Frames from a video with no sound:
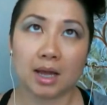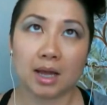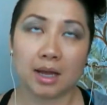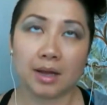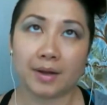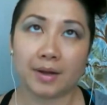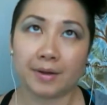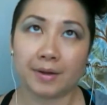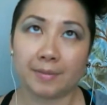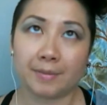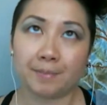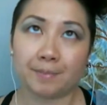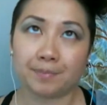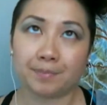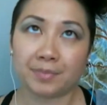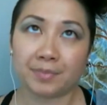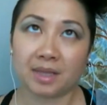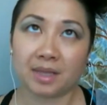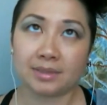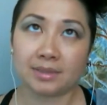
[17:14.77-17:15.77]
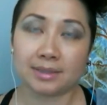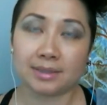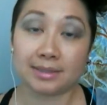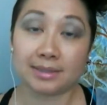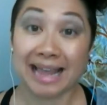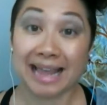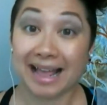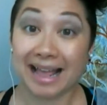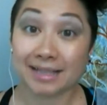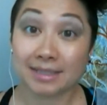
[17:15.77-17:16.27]
that's a
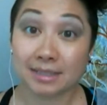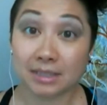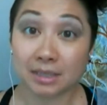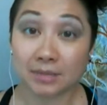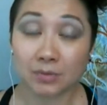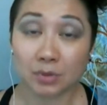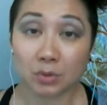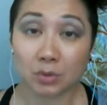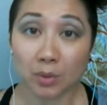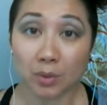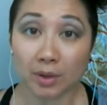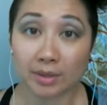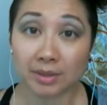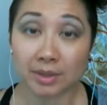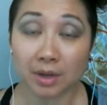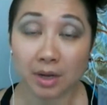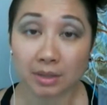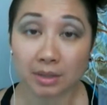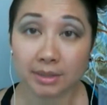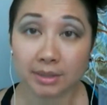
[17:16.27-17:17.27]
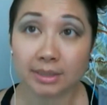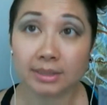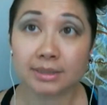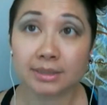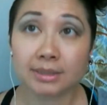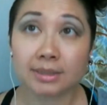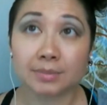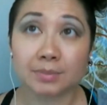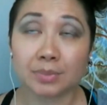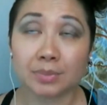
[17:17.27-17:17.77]
task, if you want to call
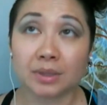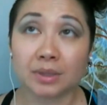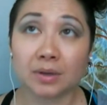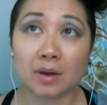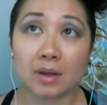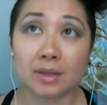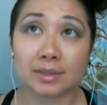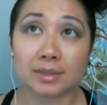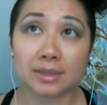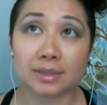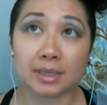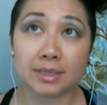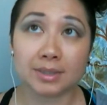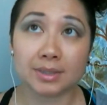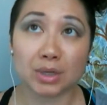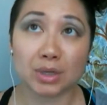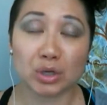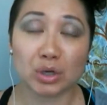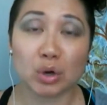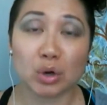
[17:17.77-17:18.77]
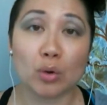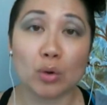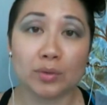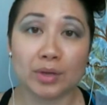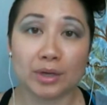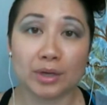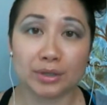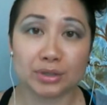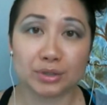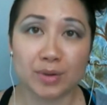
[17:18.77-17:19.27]
it, because it's a
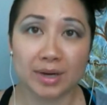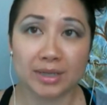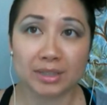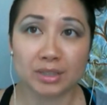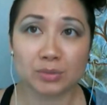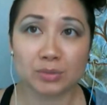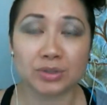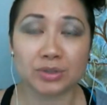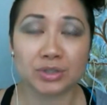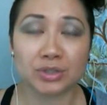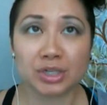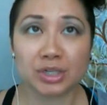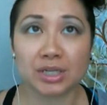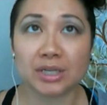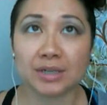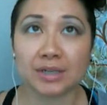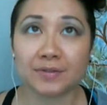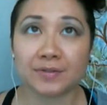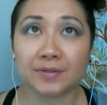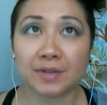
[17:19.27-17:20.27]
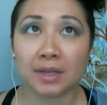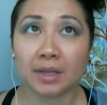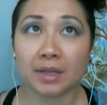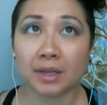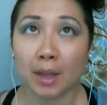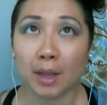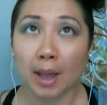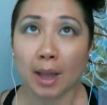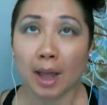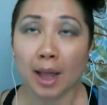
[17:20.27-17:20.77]
goal that you're trying to achieve
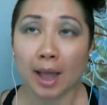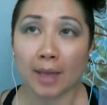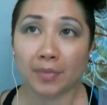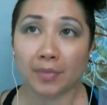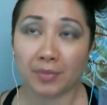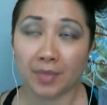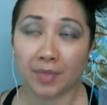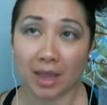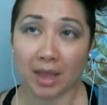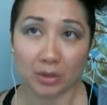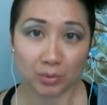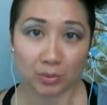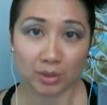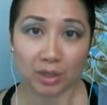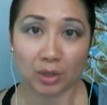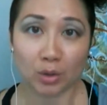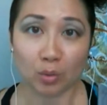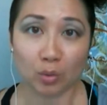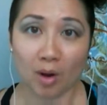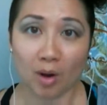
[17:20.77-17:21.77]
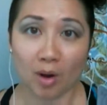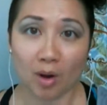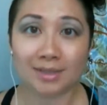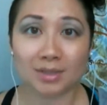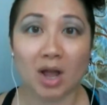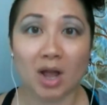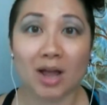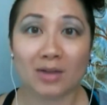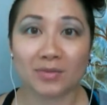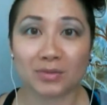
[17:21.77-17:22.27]
that you can
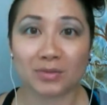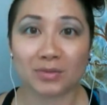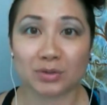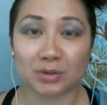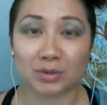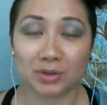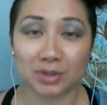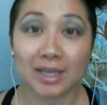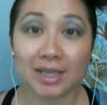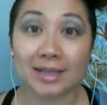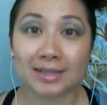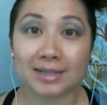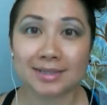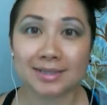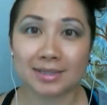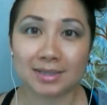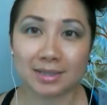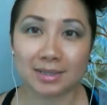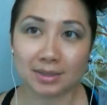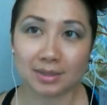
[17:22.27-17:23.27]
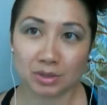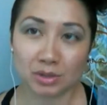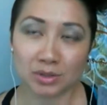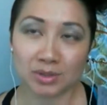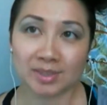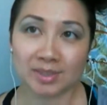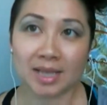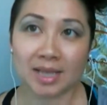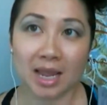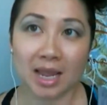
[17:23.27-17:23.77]
cross off your list
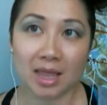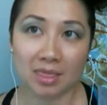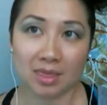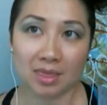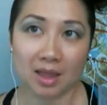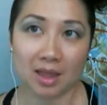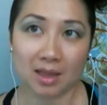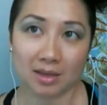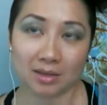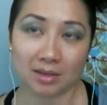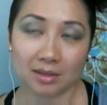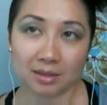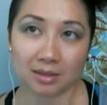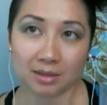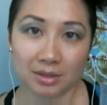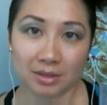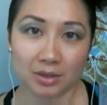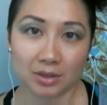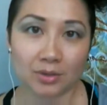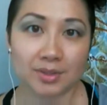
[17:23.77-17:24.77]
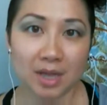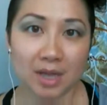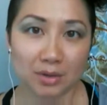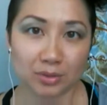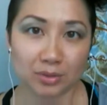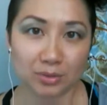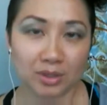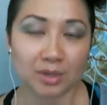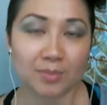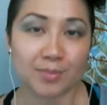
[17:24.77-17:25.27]
to say that here's
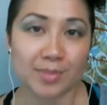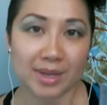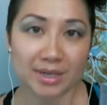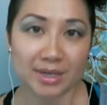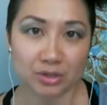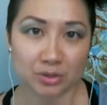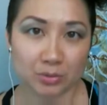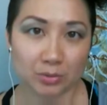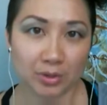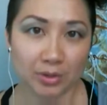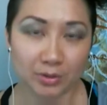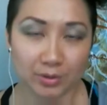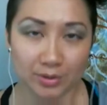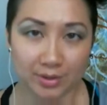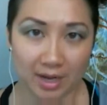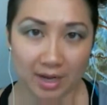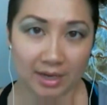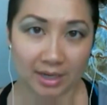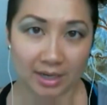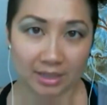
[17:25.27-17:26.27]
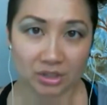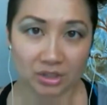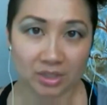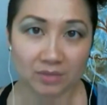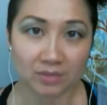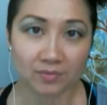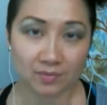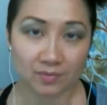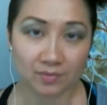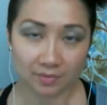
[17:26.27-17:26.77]
how you can measure whether or not I
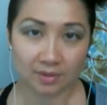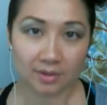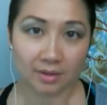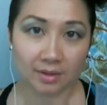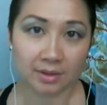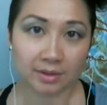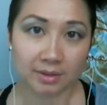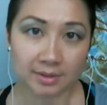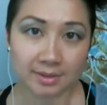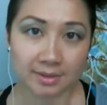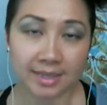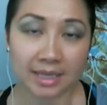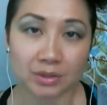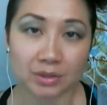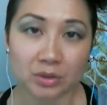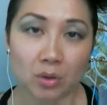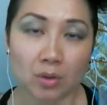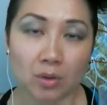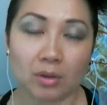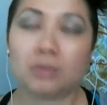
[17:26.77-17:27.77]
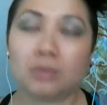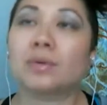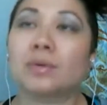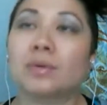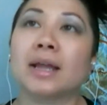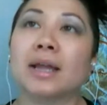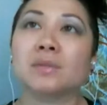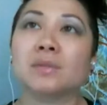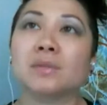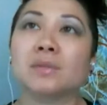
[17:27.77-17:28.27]
achieved said goal,
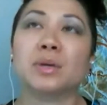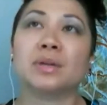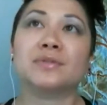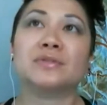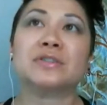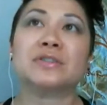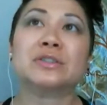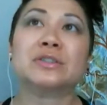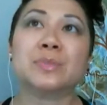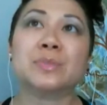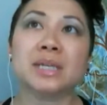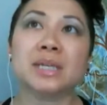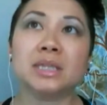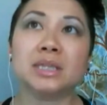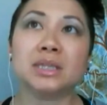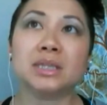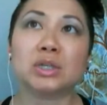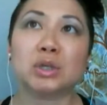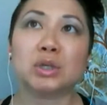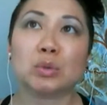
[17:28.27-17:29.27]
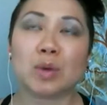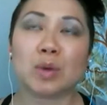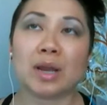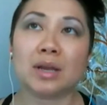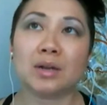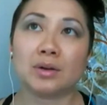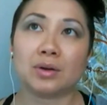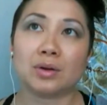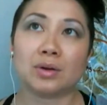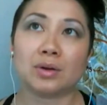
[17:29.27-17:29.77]
right? But for me, the
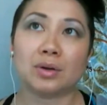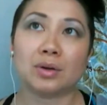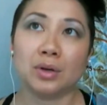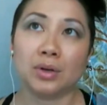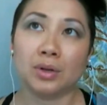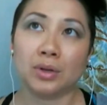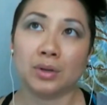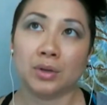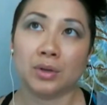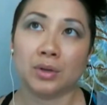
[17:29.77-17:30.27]
greater